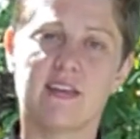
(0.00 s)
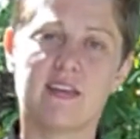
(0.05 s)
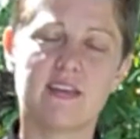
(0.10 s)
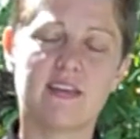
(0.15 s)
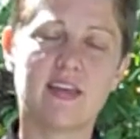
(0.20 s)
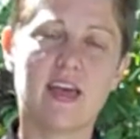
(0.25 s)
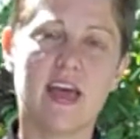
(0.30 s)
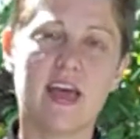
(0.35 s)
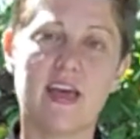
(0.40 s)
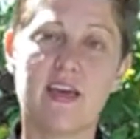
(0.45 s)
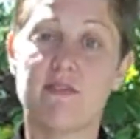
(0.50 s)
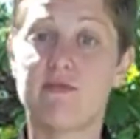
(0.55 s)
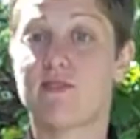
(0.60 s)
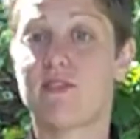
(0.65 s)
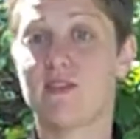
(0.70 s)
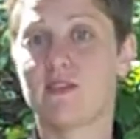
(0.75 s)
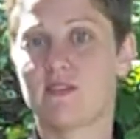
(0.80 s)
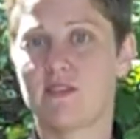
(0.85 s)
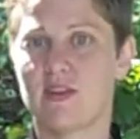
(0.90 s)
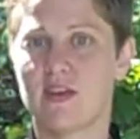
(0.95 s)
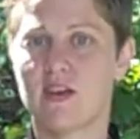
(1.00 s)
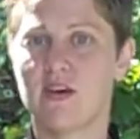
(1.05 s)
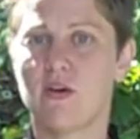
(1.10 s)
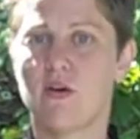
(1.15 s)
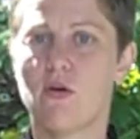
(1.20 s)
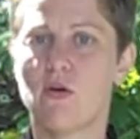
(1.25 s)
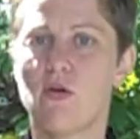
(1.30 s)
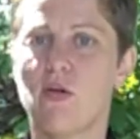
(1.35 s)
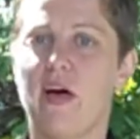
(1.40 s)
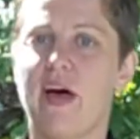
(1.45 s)
cave, the
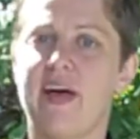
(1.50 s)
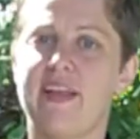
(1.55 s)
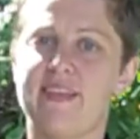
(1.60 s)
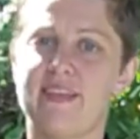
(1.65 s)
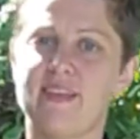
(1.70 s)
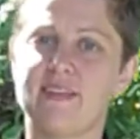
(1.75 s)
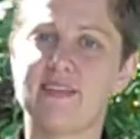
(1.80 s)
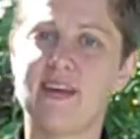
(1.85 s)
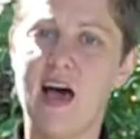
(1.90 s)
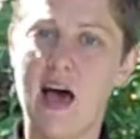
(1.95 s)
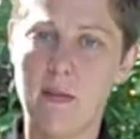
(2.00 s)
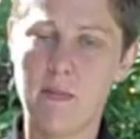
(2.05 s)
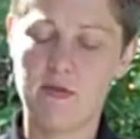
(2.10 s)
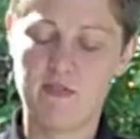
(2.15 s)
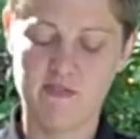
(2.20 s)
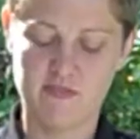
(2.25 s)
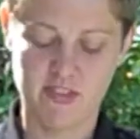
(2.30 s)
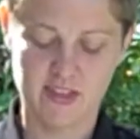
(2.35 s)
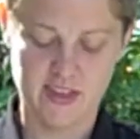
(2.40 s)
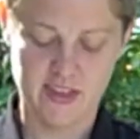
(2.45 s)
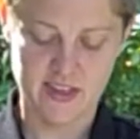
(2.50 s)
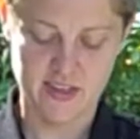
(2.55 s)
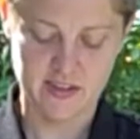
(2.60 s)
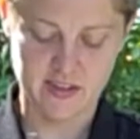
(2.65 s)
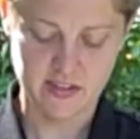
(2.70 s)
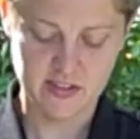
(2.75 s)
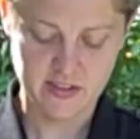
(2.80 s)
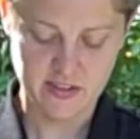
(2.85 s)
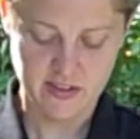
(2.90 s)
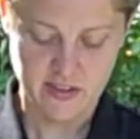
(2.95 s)
sinkhole at the top of the
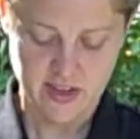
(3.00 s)
hill.